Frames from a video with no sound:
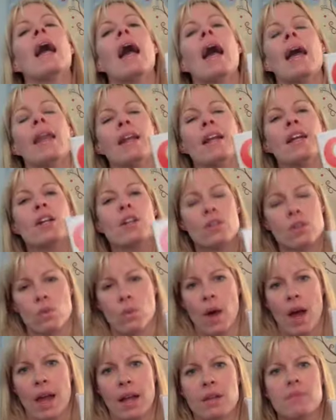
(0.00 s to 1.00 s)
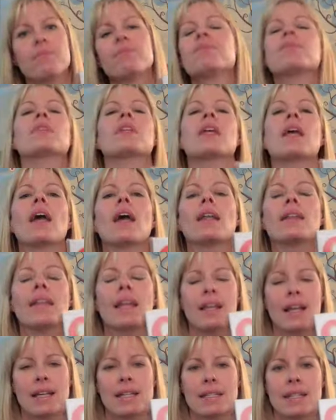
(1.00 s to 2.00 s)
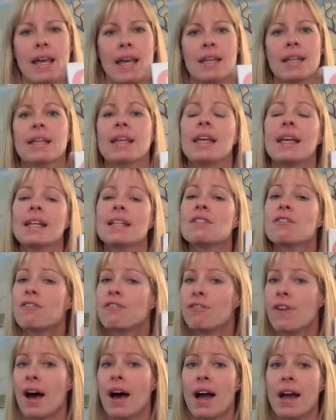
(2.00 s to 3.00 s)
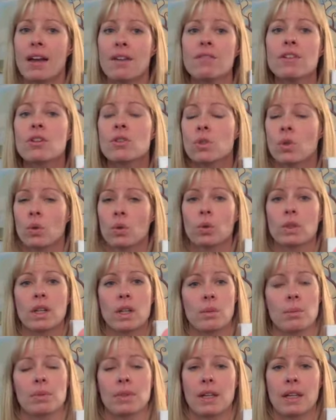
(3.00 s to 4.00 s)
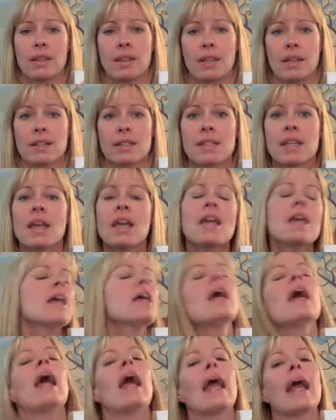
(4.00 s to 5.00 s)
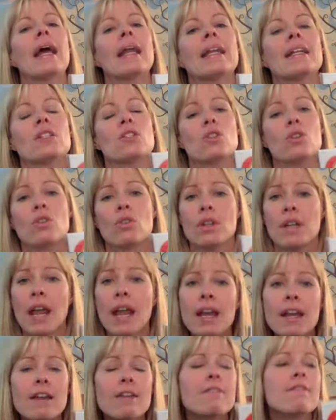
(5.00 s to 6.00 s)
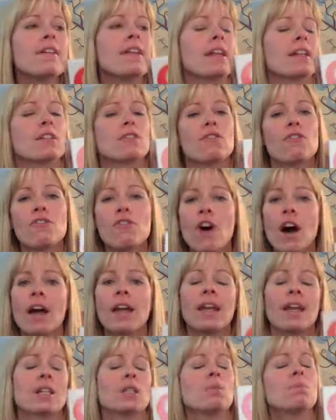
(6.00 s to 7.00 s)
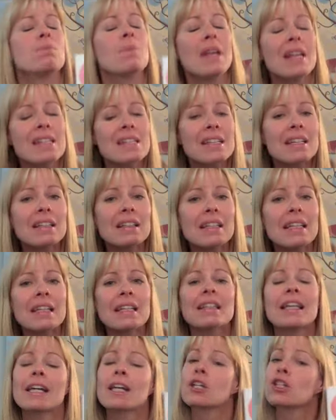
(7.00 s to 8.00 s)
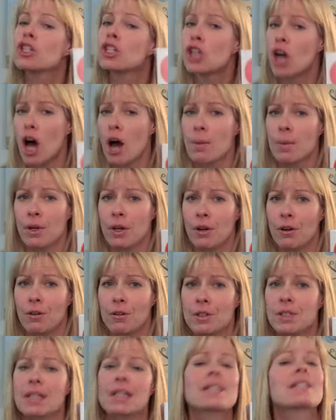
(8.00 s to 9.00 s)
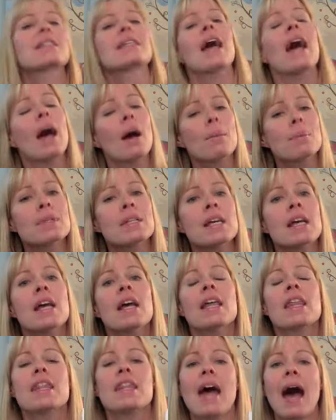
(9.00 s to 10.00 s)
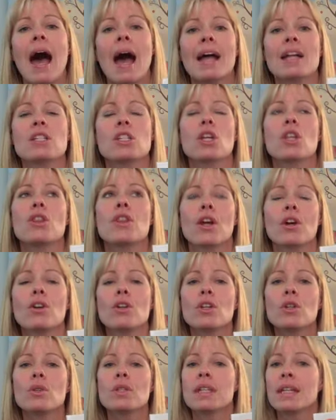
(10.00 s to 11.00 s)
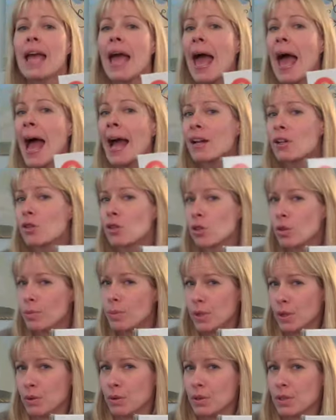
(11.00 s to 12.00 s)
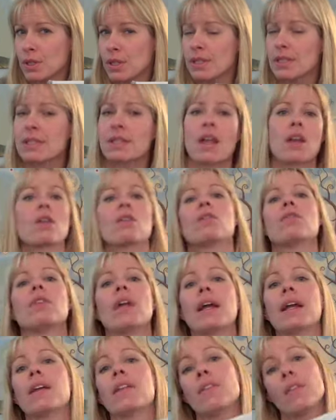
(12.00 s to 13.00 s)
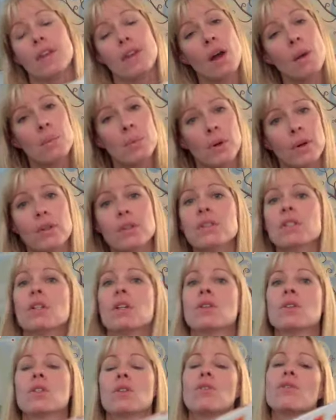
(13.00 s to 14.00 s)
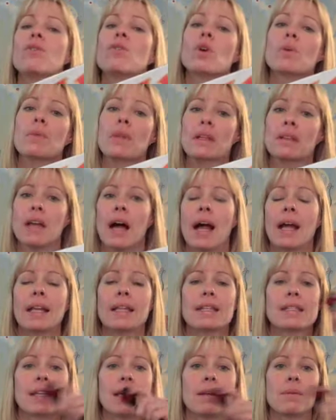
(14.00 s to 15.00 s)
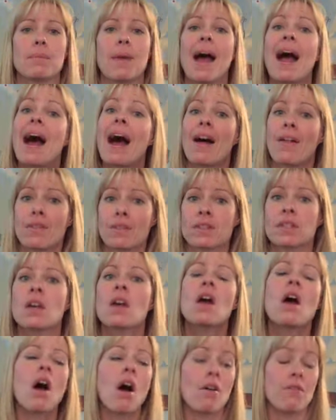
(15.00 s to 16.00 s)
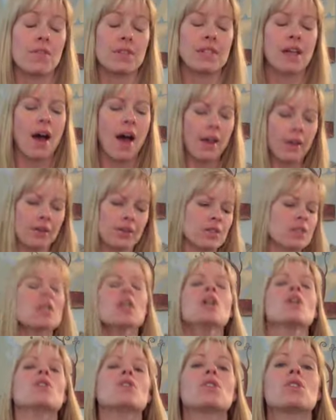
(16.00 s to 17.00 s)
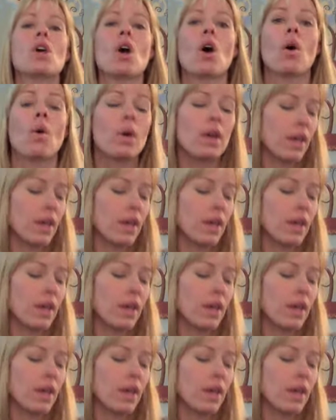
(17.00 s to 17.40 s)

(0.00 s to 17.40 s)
and here's why. Like I said, kids 5 years old can play this, and it's creative and it's fun, and it's basically like dominoes, except that they're using attributes instead of like the numbers to form the lines and paths of the tiles. So